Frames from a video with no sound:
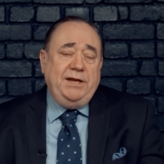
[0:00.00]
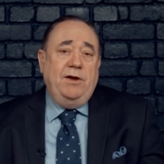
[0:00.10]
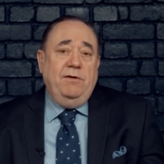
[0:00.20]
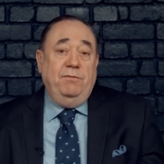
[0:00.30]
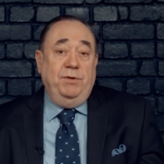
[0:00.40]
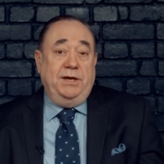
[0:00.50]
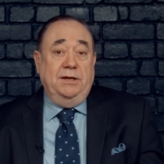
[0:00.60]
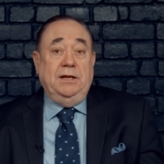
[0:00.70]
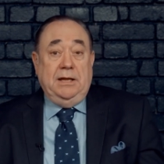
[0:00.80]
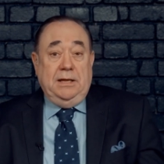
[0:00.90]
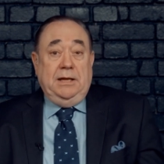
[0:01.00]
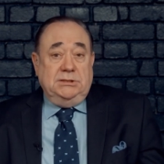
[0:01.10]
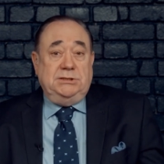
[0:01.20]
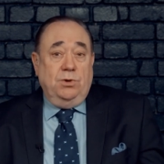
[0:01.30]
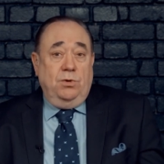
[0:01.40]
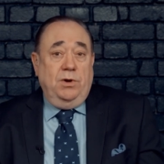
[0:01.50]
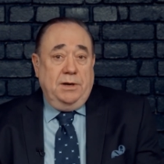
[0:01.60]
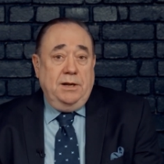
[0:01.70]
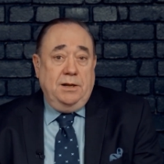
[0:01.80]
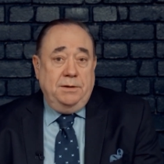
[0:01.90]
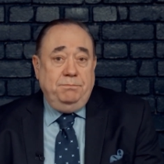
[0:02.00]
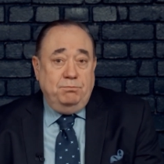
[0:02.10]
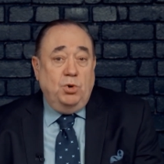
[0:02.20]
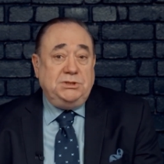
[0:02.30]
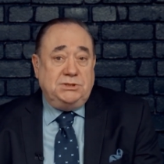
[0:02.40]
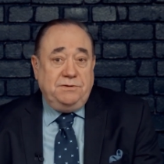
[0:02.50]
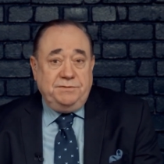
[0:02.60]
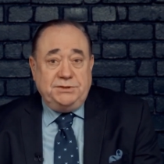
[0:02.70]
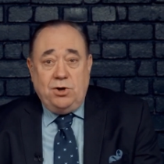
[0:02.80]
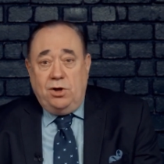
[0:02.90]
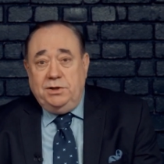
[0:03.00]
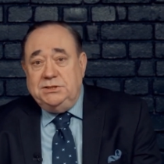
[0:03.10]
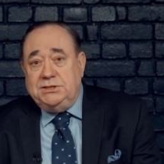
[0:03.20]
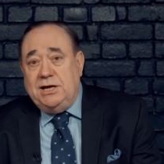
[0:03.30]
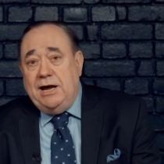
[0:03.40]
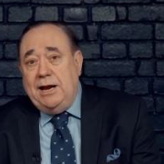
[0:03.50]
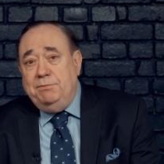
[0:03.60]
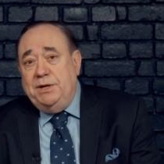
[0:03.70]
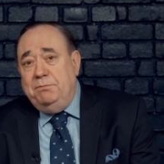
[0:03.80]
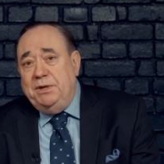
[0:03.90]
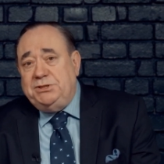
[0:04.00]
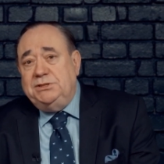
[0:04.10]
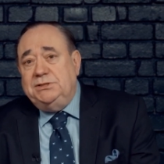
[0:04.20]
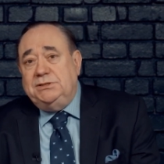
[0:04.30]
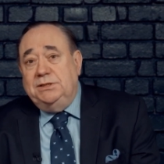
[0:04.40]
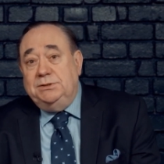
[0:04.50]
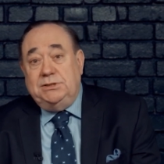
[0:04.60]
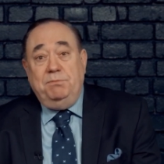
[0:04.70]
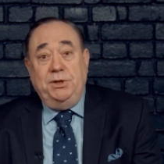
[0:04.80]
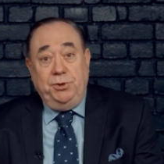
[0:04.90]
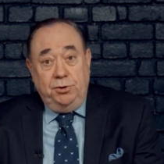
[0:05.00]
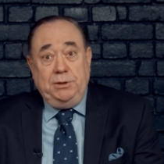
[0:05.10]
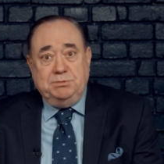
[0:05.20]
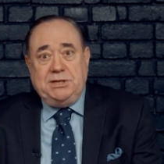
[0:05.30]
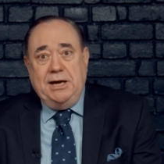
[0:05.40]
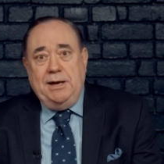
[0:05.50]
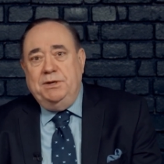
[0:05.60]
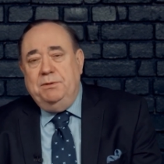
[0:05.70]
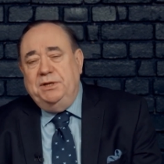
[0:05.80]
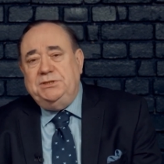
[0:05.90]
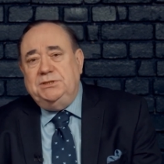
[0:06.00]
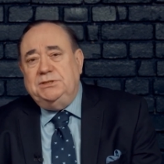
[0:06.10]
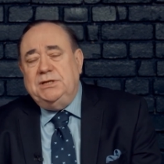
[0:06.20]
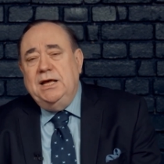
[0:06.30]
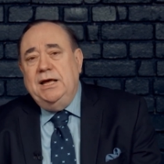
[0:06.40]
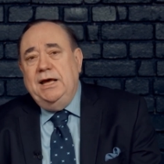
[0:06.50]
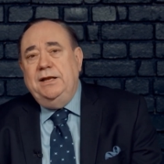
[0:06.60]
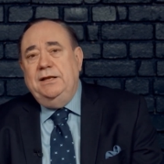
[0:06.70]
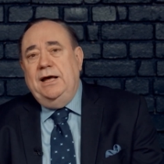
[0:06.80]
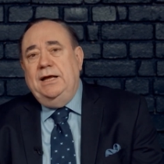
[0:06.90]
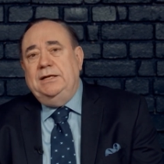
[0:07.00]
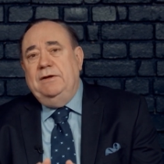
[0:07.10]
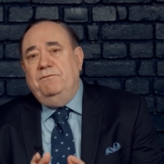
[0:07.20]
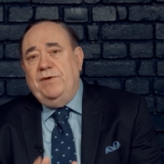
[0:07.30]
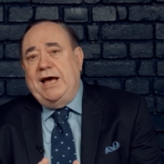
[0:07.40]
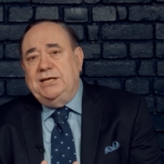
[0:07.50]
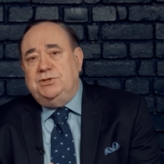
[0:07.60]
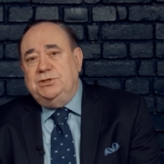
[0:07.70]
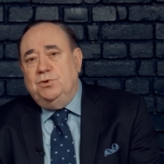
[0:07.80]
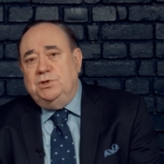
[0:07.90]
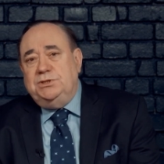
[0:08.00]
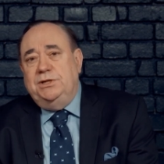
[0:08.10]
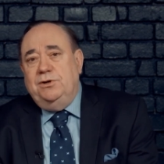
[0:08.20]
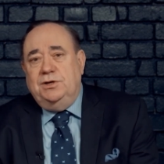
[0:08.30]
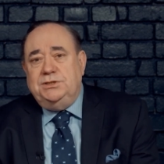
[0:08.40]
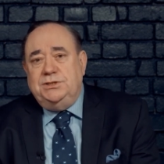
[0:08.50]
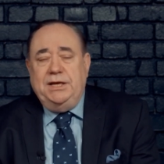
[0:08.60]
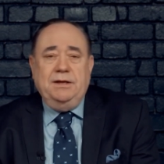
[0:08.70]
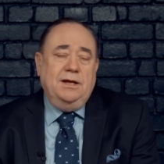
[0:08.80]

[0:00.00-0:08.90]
out if we can store most of Scotland's carbon emissions and some of Europe's carbon emissions in that vast resource, the North Sea.